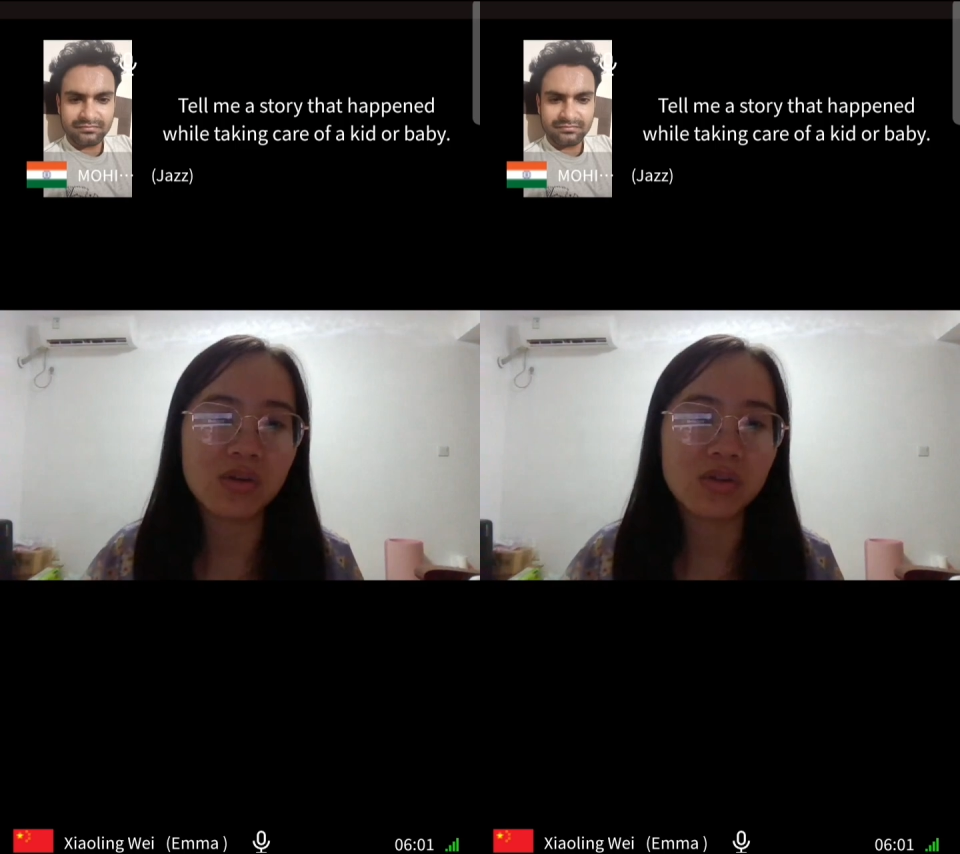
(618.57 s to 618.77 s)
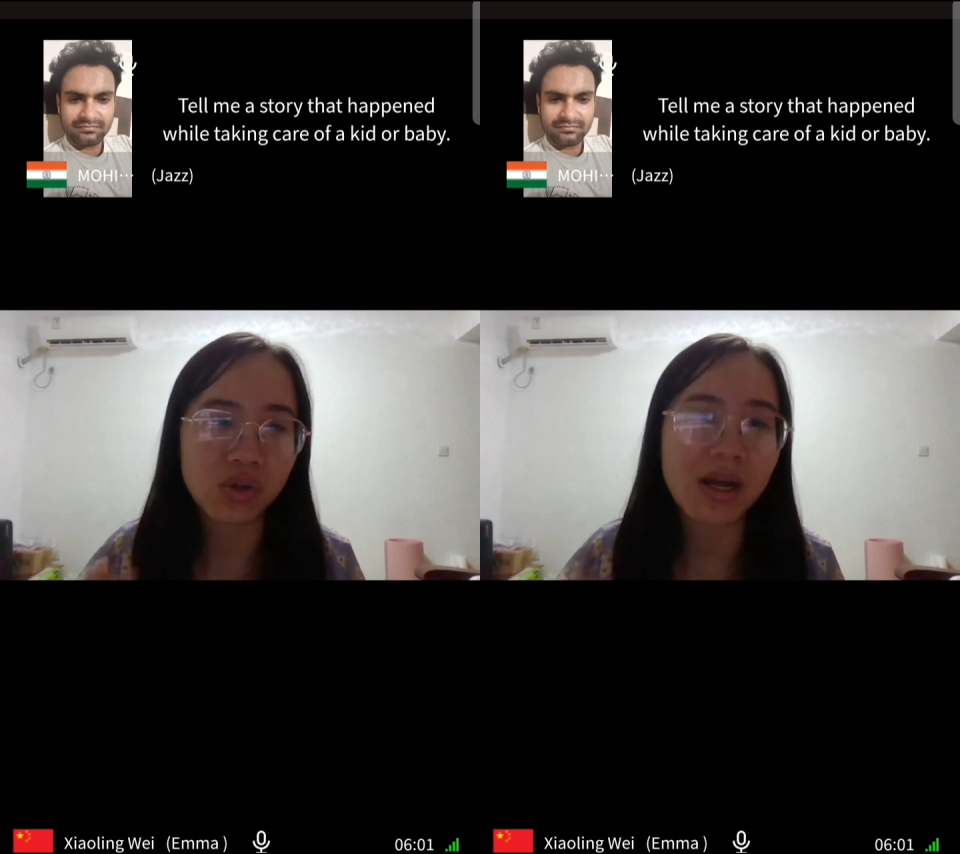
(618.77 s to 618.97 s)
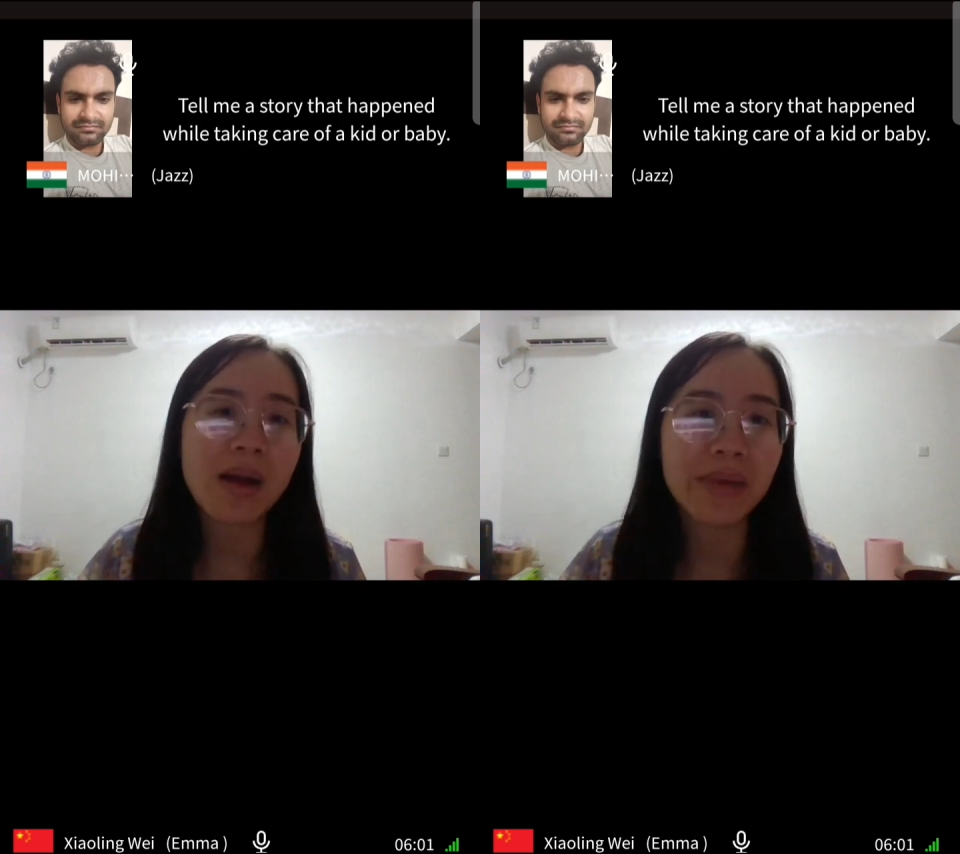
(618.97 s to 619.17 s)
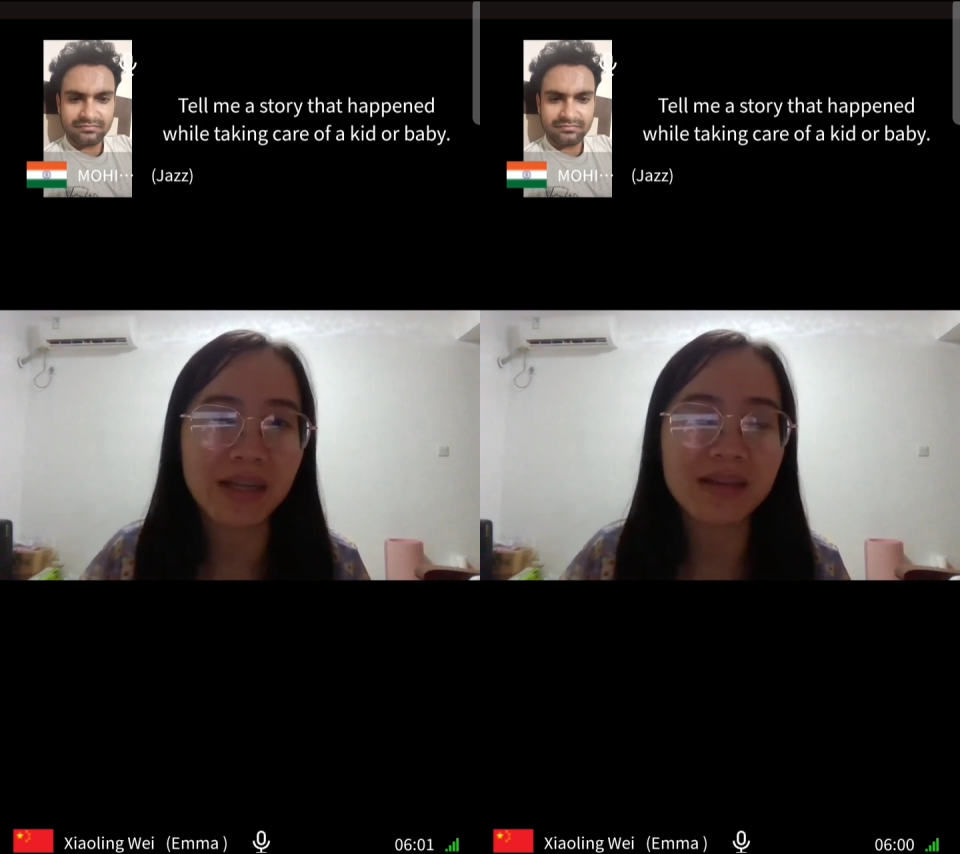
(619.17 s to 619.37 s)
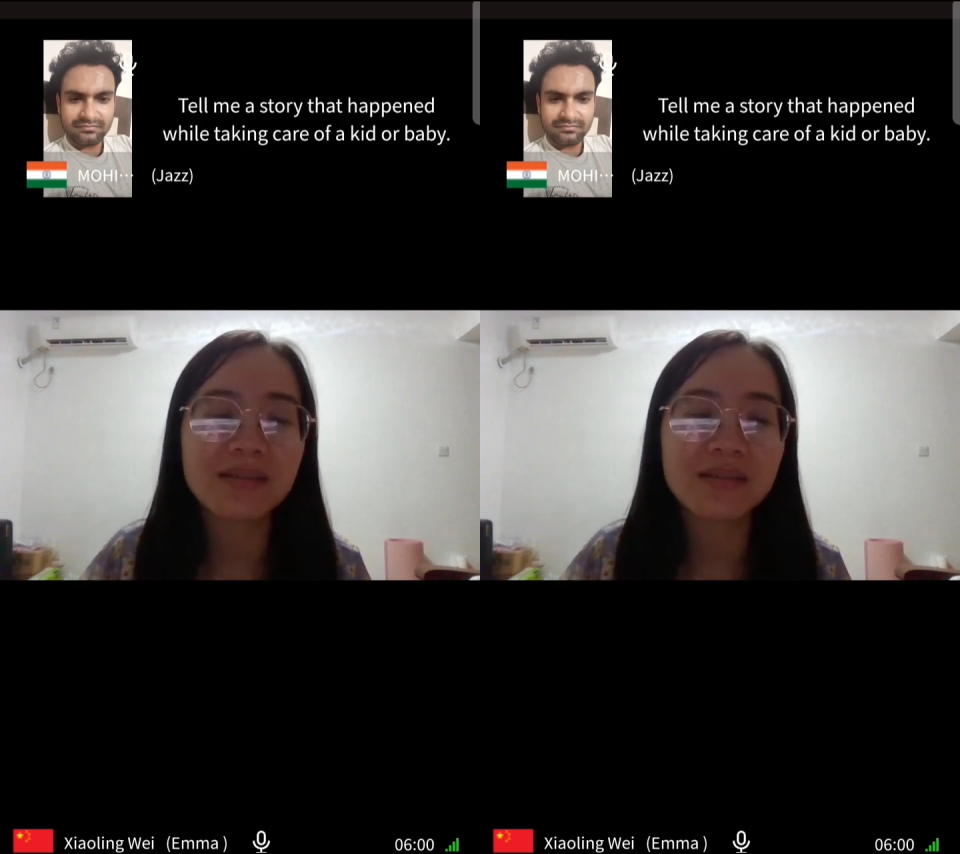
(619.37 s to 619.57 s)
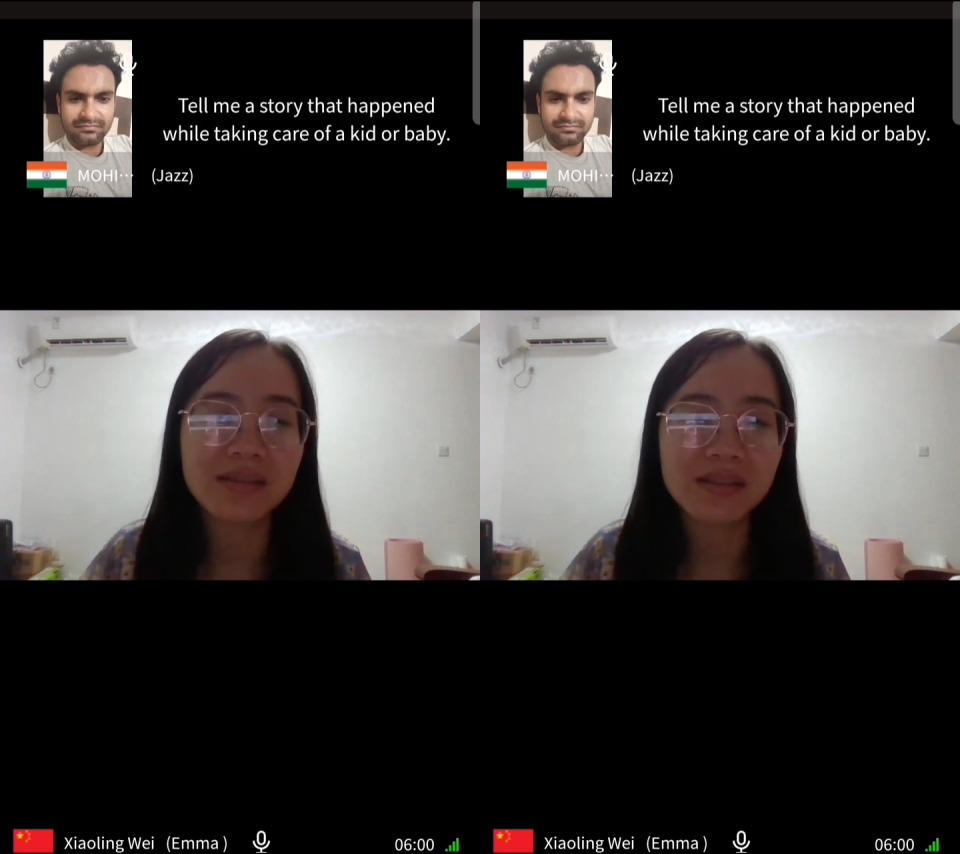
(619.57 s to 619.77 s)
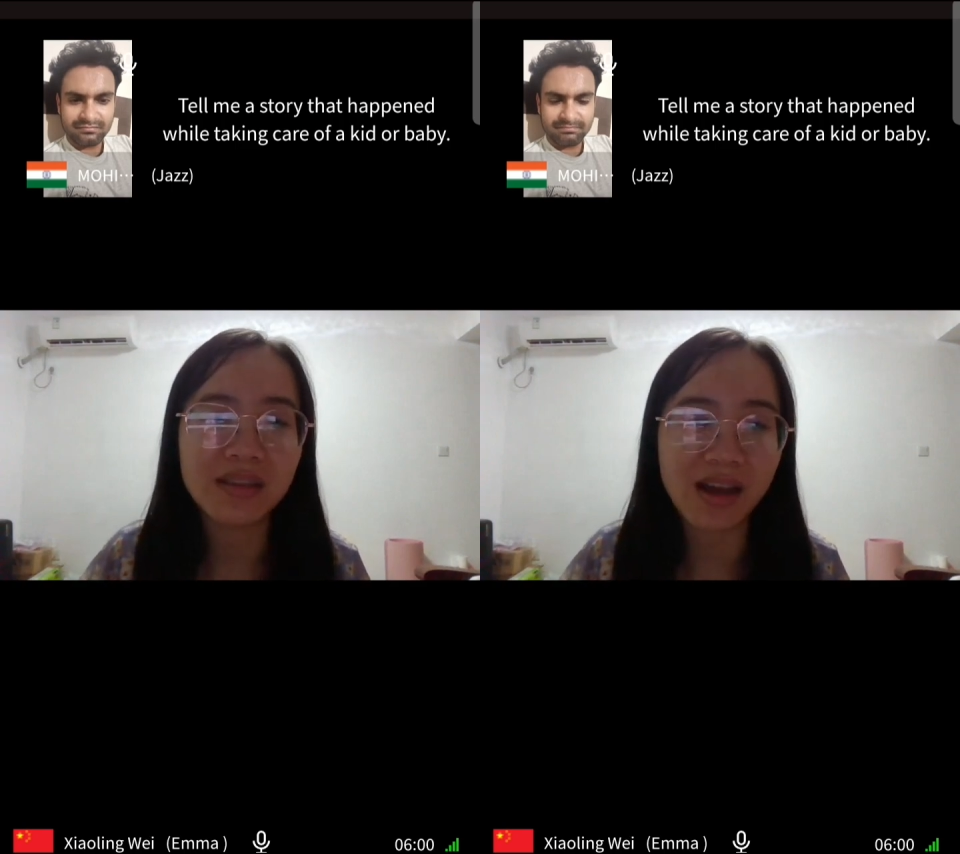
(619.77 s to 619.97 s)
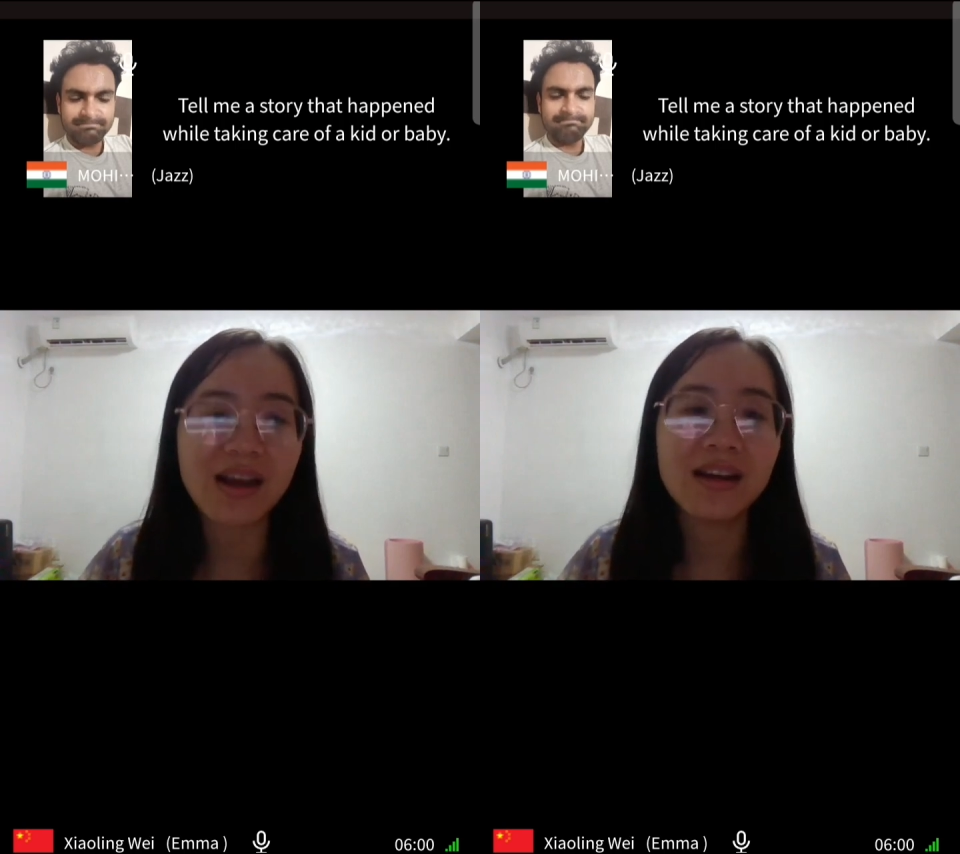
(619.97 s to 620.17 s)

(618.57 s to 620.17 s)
shortcoming. Yeah.